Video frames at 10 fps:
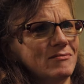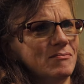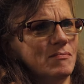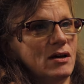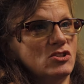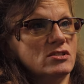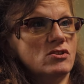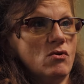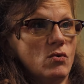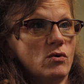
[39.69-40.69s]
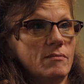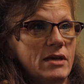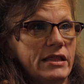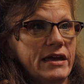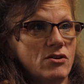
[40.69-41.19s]
but just know that we're going to
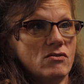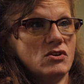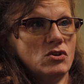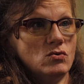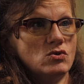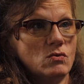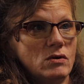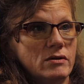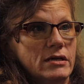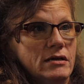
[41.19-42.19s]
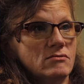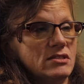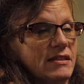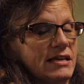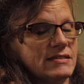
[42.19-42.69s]
be later than usual.
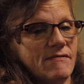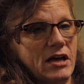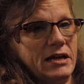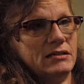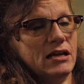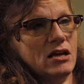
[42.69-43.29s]
So that's fine.